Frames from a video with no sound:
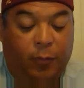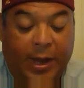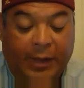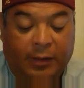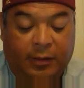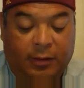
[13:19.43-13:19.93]

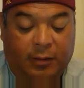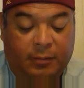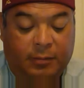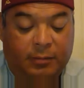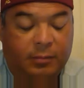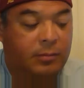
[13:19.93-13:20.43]

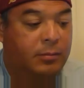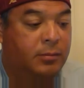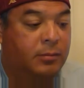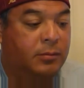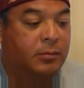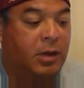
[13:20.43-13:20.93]
regular
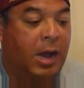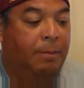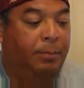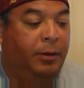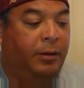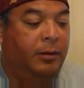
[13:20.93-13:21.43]

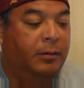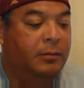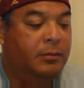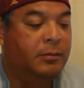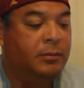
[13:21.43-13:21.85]
copper,